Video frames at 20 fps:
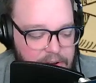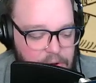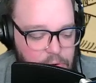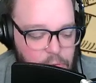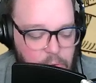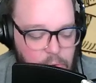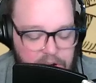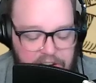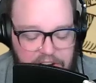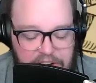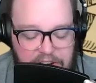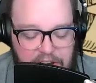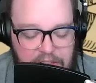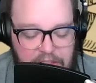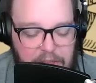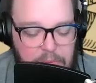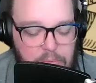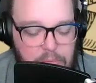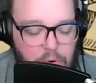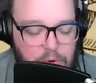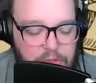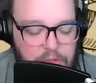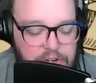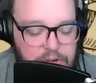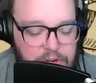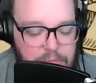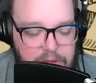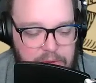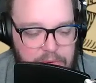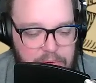who wanted nothing more
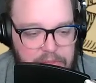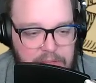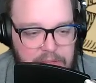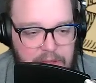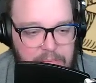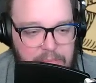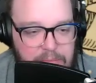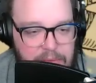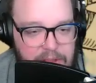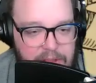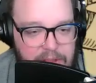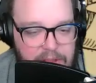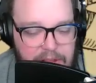than to be with them,